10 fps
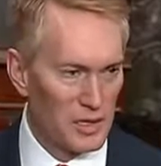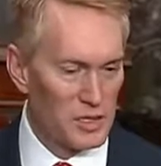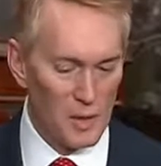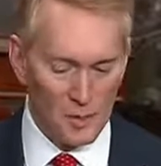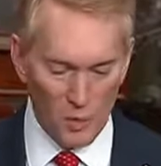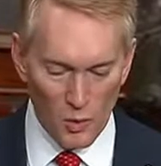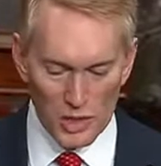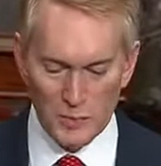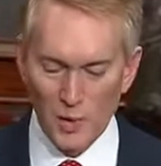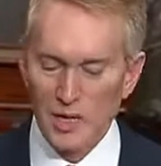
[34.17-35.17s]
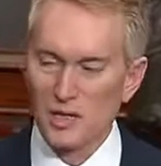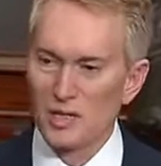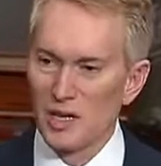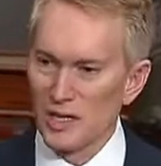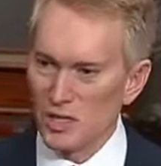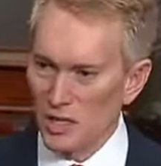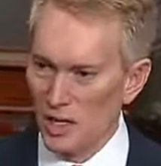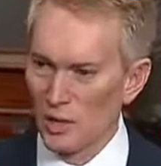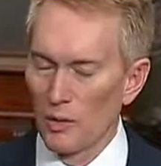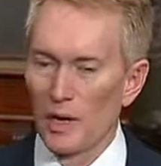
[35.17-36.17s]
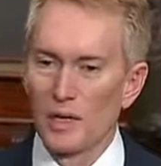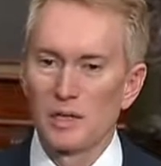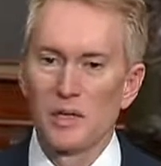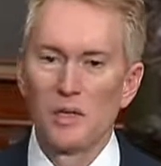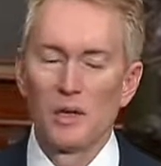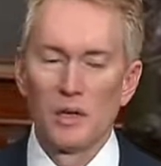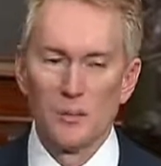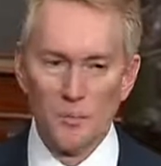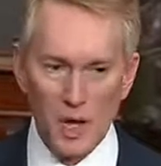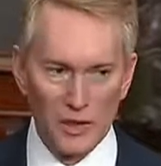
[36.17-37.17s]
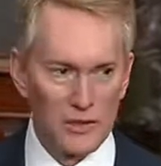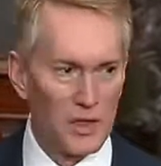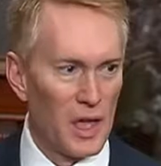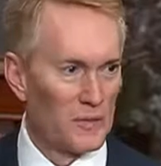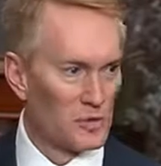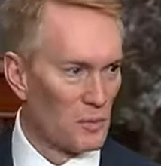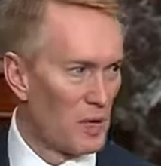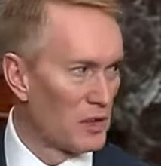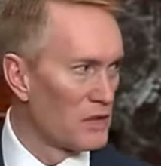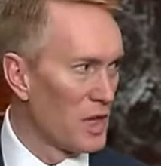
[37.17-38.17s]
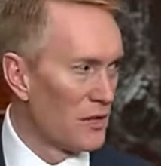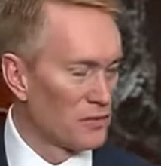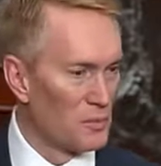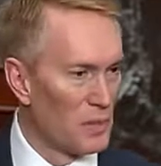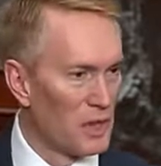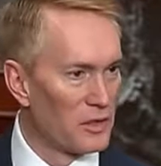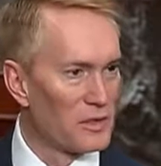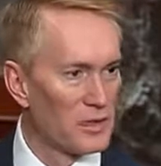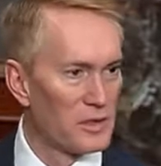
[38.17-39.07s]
to be able to watch prices accelerate month after month after month.